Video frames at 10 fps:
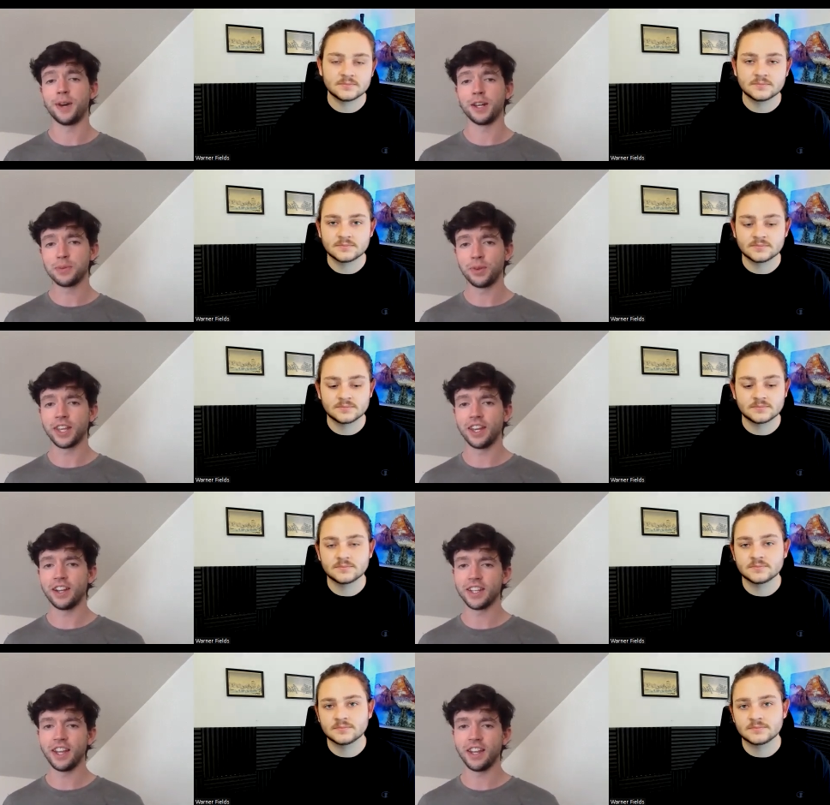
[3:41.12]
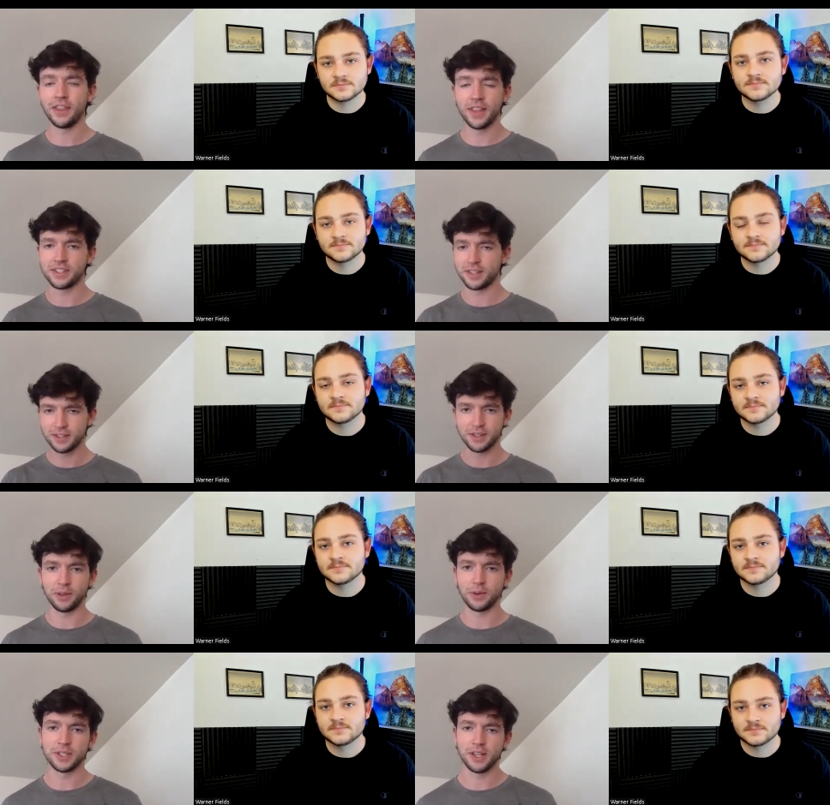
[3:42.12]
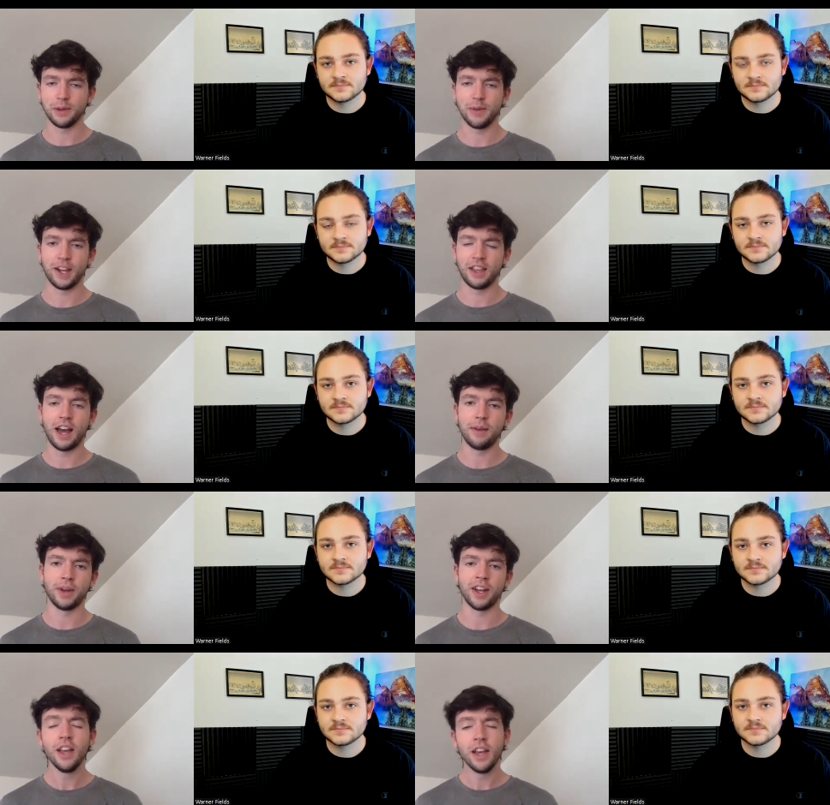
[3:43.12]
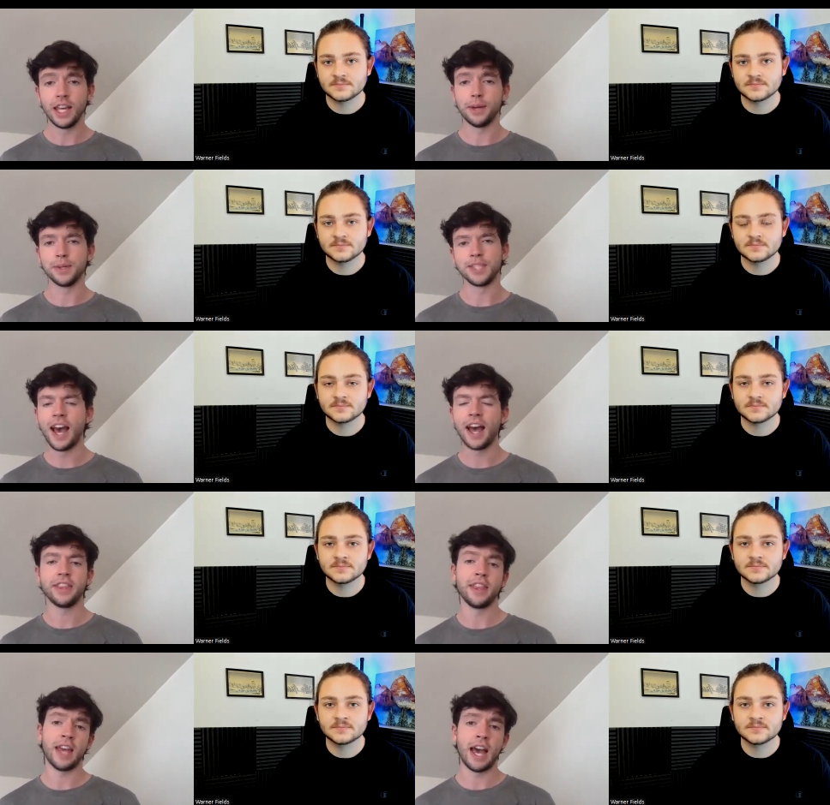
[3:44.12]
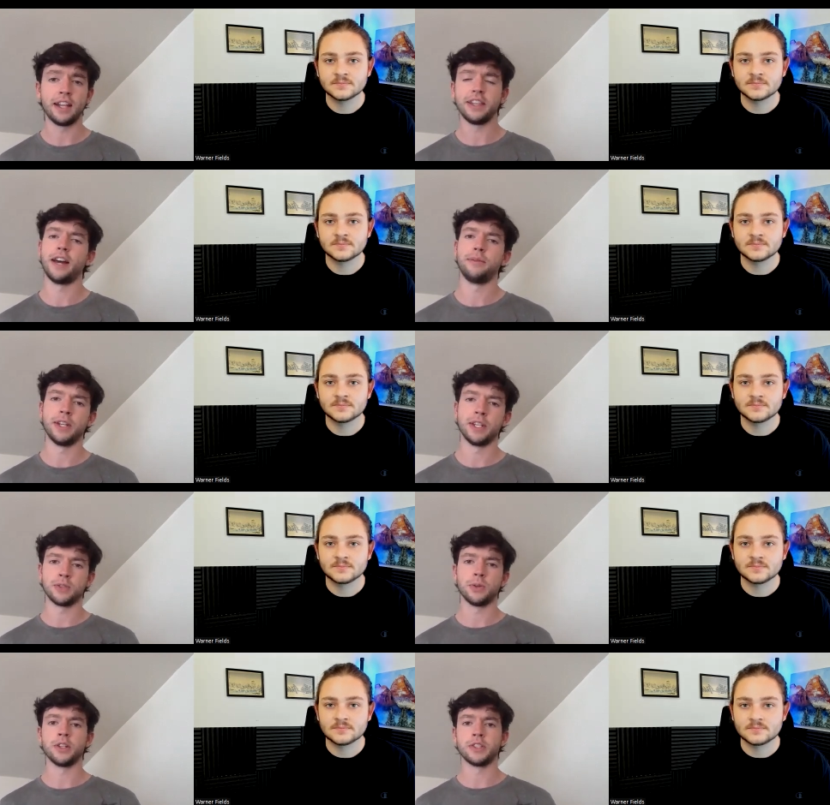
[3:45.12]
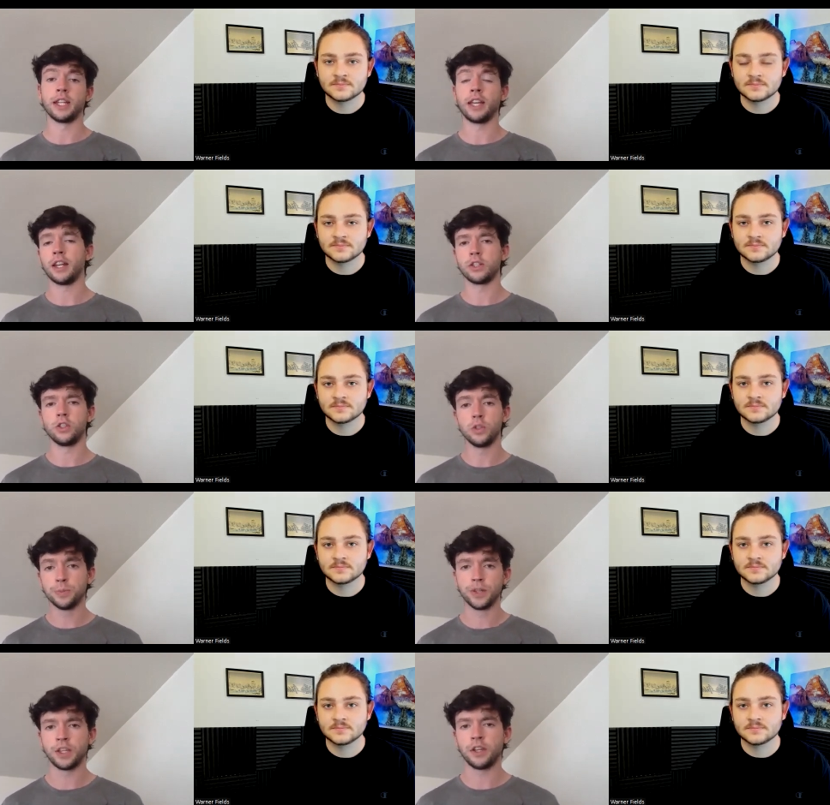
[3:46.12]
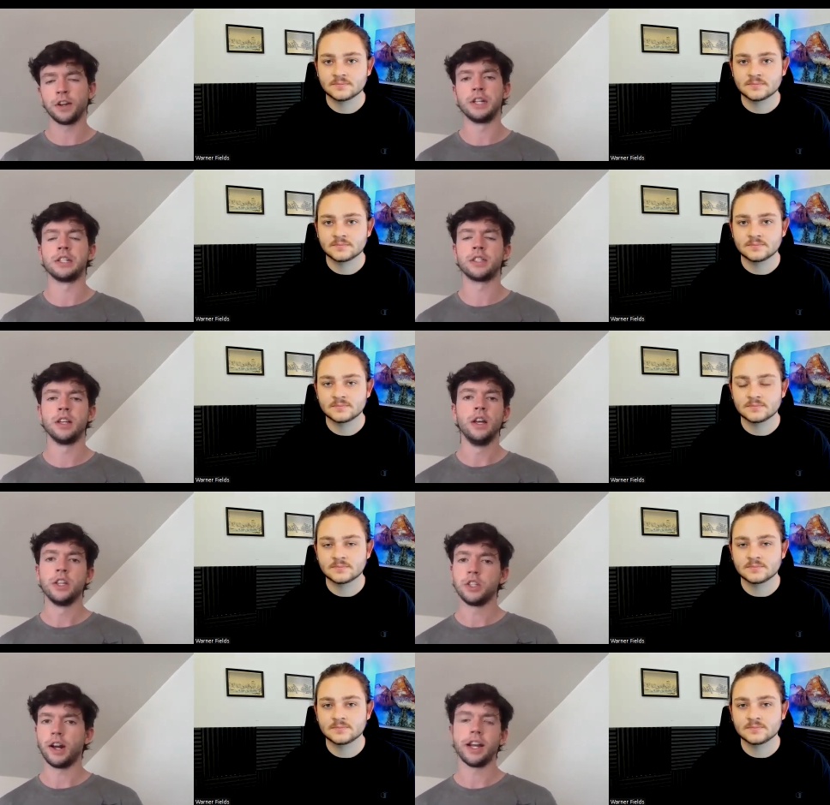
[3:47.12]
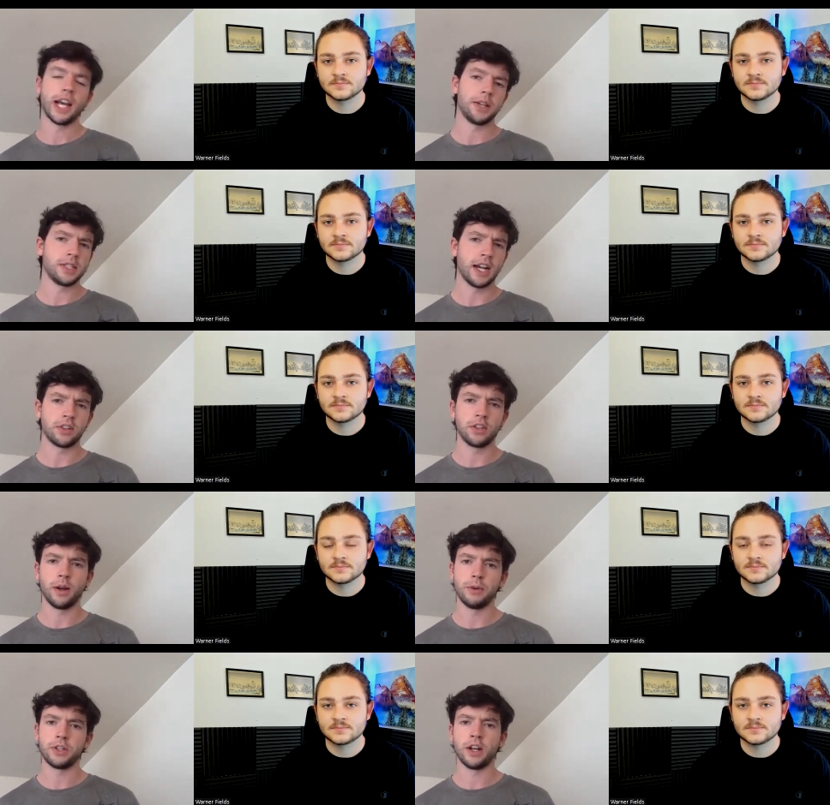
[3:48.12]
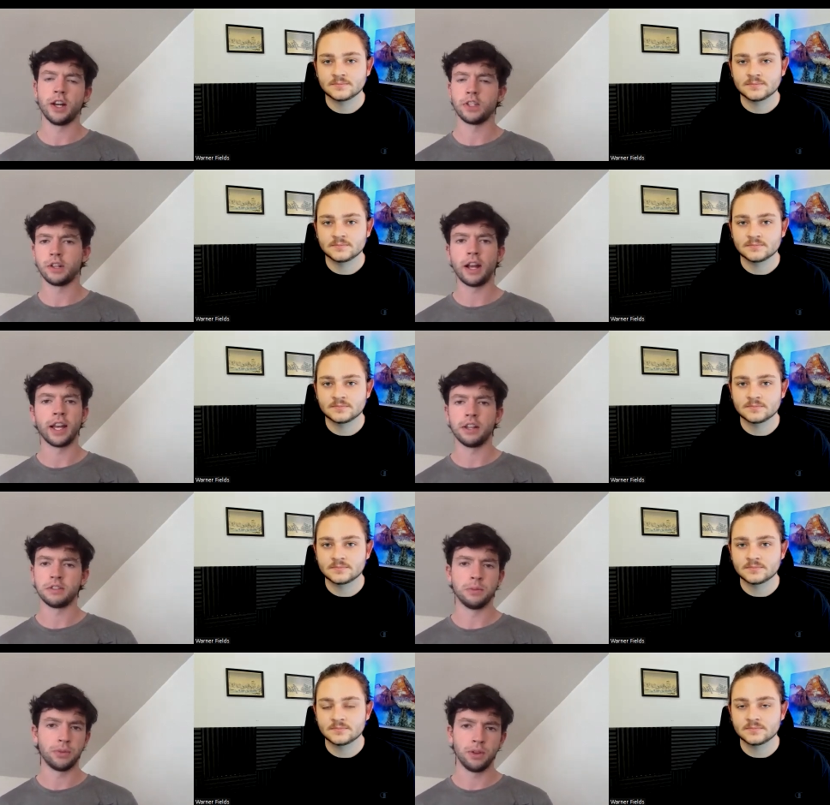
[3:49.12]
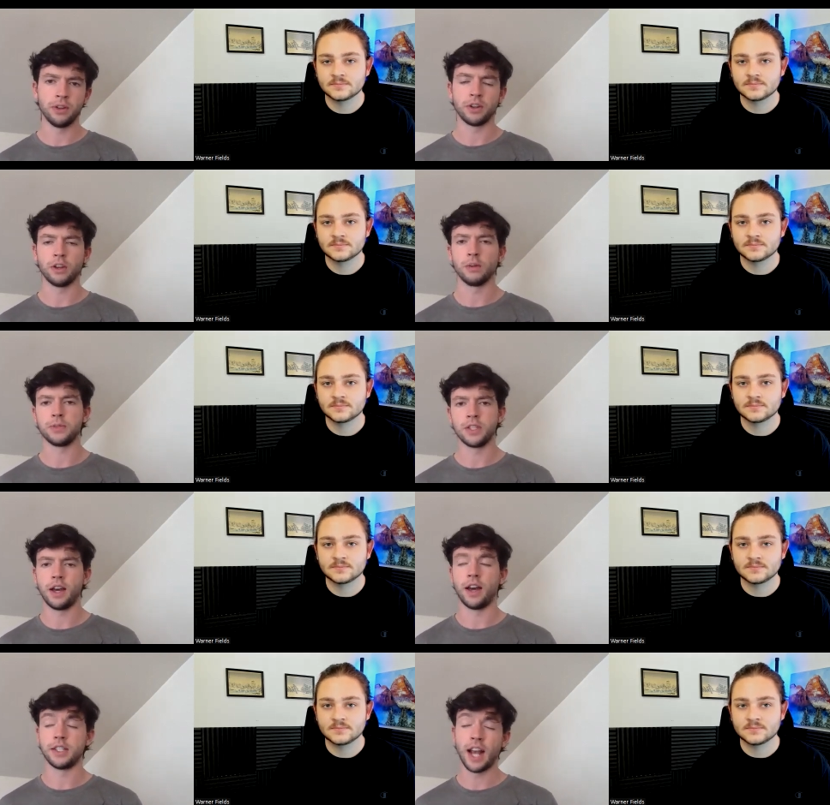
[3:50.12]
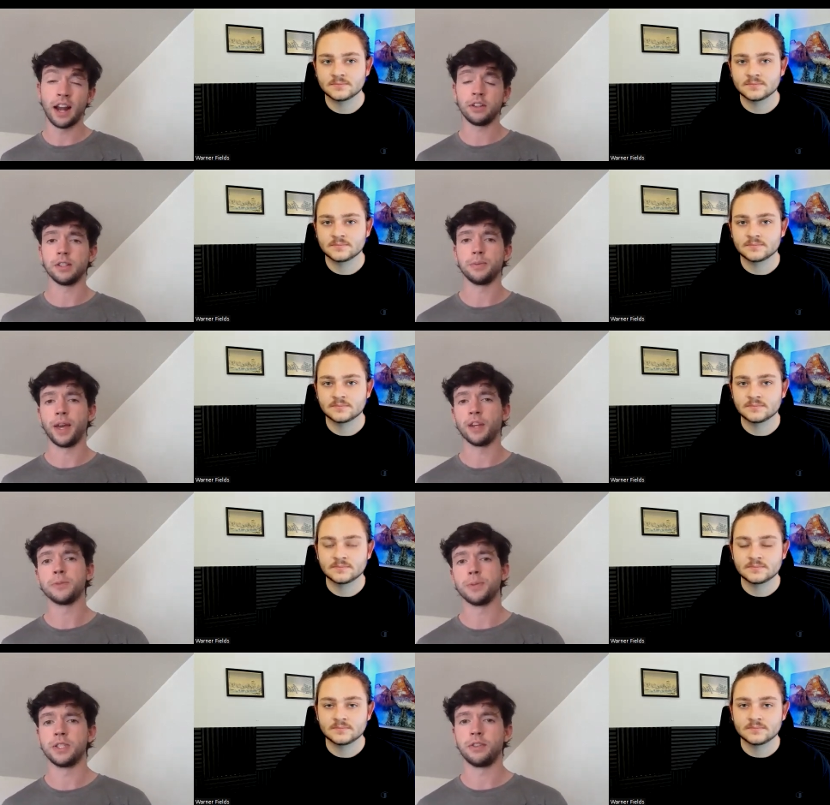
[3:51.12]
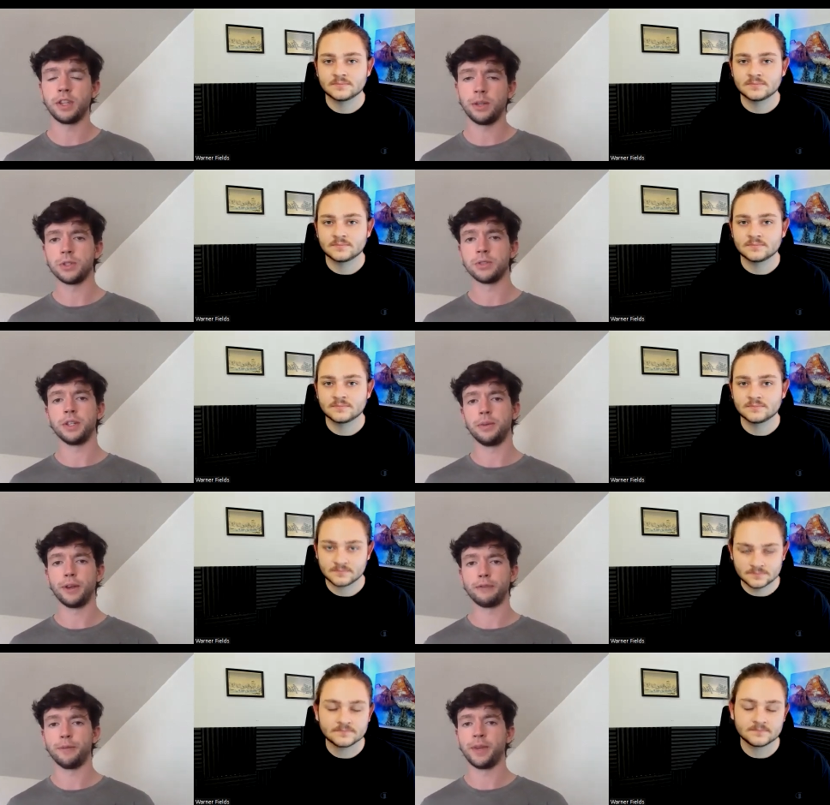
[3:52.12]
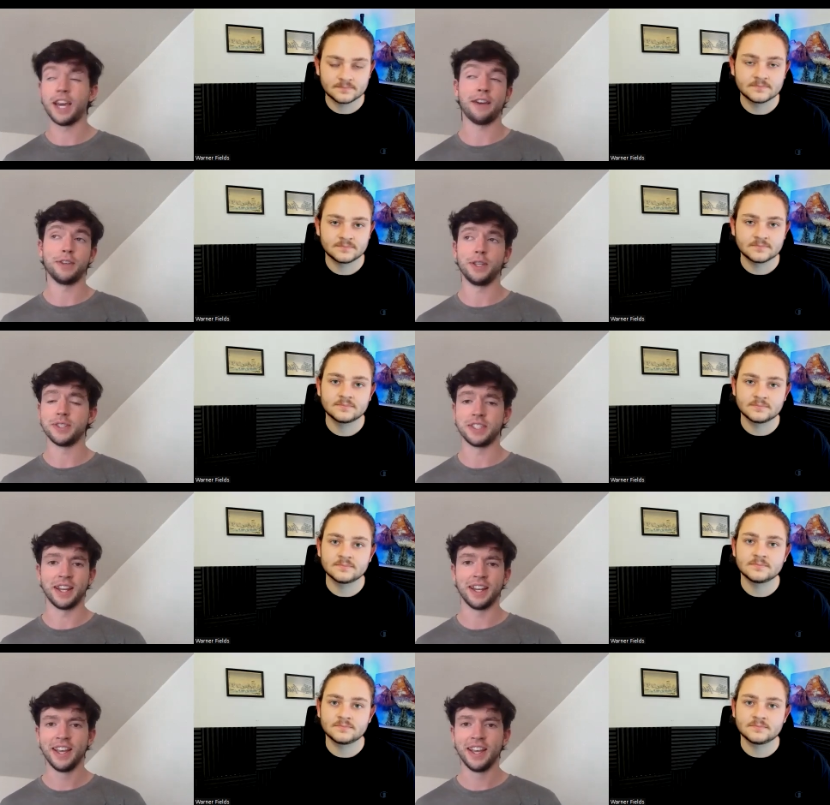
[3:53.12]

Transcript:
Speaker 1: possible to get ungated in. That's something we talk about a lot. But it was that, then that allowed me to source and getting super curious, trying out tactical arbitrage, trying out some bolo groups. Uh, tactical expander specifically was really big for me. Haven't used it